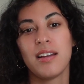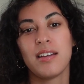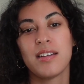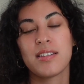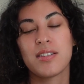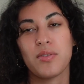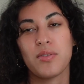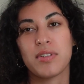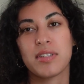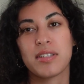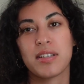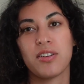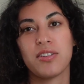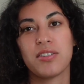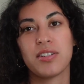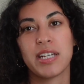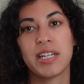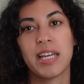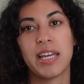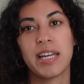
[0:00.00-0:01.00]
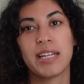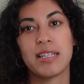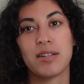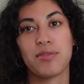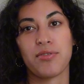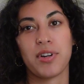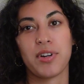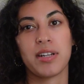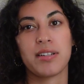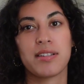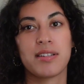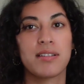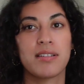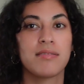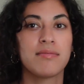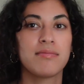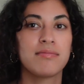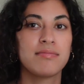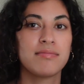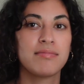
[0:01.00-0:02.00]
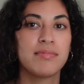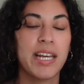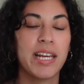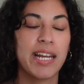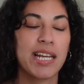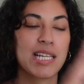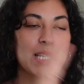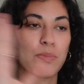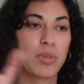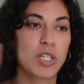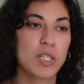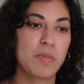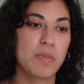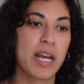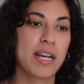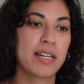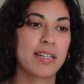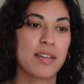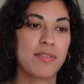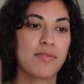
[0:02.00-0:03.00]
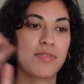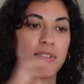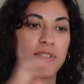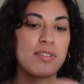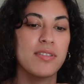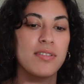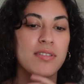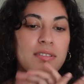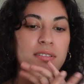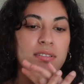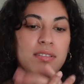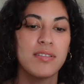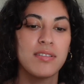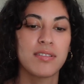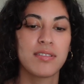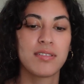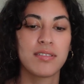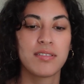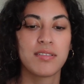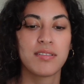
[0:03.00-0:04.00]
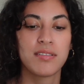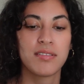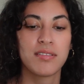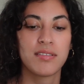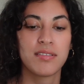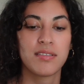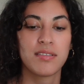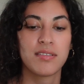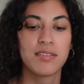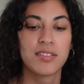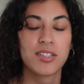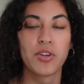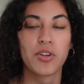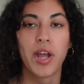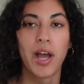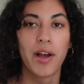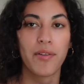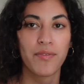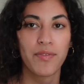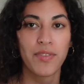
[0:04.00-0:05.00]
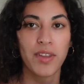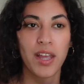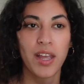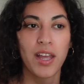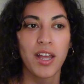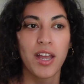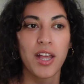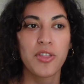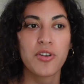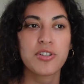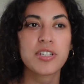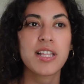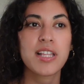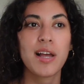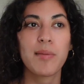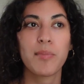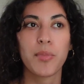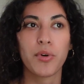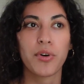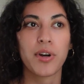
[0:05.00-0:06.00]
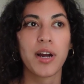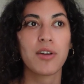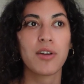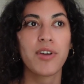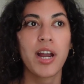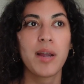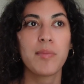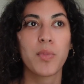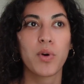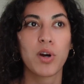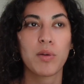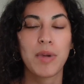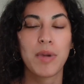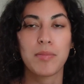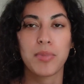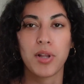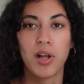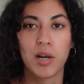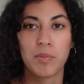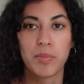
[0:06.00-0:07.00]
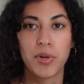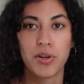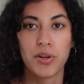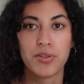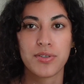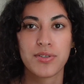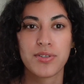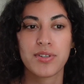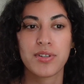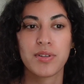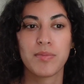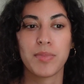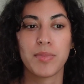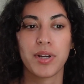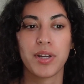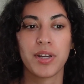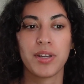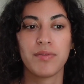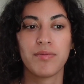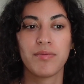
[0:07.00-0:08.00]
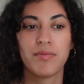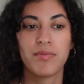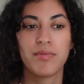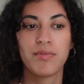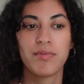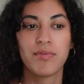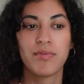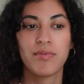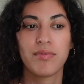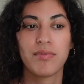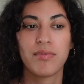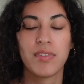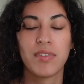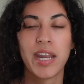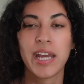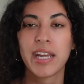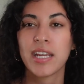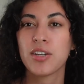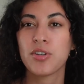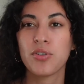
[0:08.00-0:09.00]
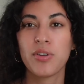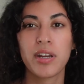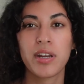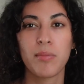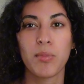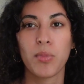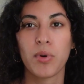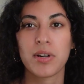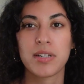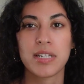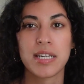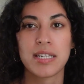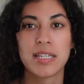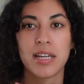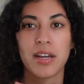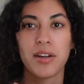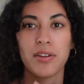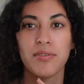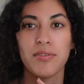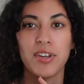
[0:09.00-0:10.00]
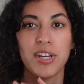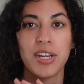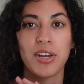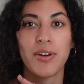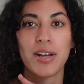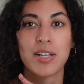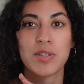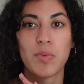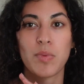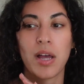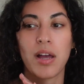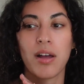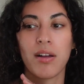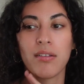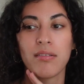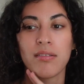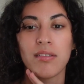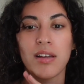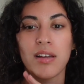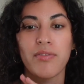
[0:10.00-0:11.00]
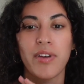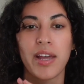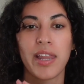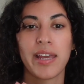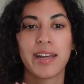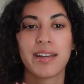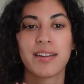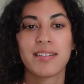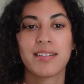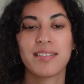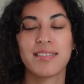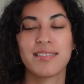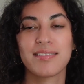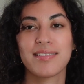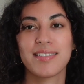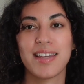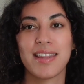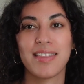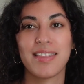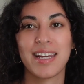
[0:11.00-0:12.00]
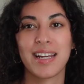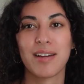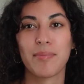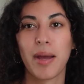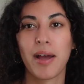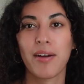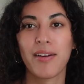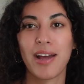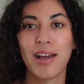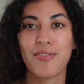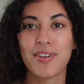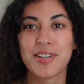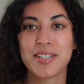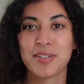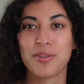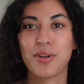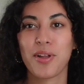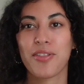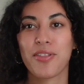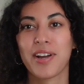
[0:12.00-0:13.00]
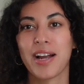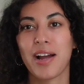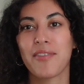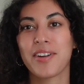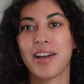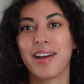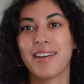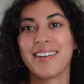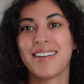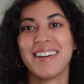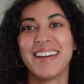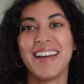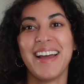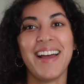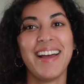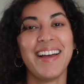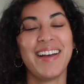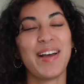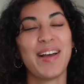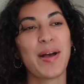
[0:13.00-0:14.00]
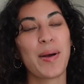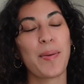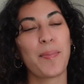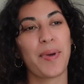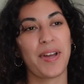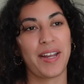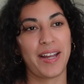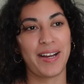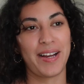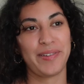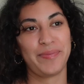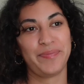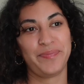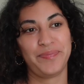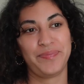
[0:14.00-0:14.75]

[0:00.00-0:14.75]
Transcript: So it's good to get like different, I guess, perspectives. So yeah, there's a lot more. I'll write more in my blog post, and I can do like a more detailed video as well if I like can think about every single thing I've done. But yeah,